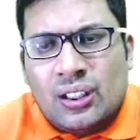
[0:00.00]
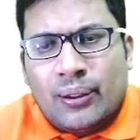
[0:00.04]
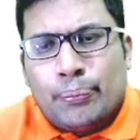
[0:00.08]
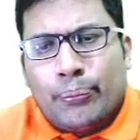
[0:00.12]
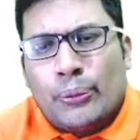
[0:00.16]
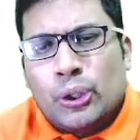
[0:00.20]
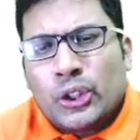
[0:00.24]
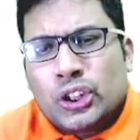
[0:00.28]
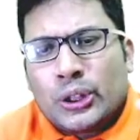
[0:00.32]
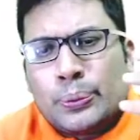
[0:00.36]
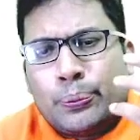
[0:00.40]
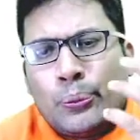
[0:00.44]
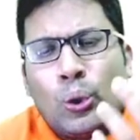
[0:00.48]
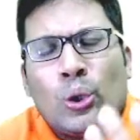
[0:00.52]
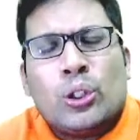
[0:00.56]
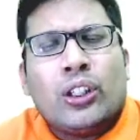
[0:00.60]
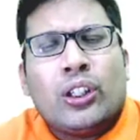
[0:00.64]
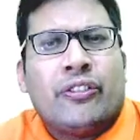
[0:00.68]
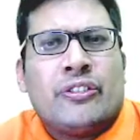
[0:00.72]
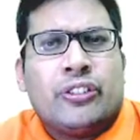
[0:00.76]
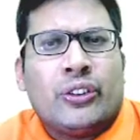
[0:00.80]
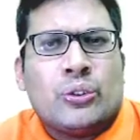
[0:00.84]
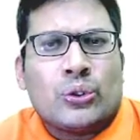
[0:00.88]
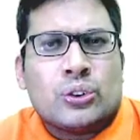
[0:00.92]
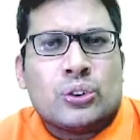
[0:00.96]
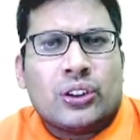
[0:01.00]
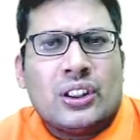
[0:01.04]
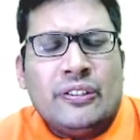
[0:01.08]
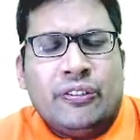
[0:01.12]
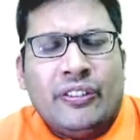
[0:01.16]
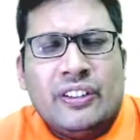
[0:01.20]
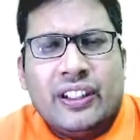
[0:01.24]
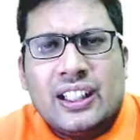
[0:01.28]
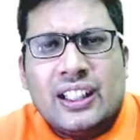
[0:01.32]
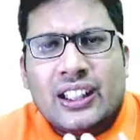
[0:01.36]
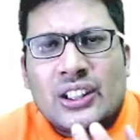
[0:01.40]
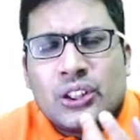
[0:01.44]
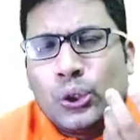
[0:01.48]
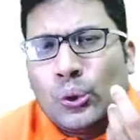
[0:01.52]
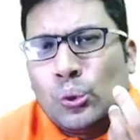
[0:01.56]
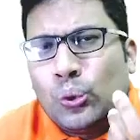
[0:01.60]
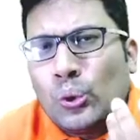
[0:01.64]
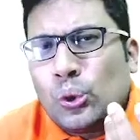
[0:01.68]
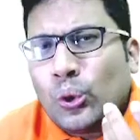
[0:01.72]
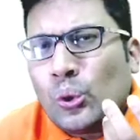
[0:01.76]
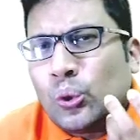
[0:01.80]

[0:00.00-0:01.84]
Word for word: Much more diffuse. If it is due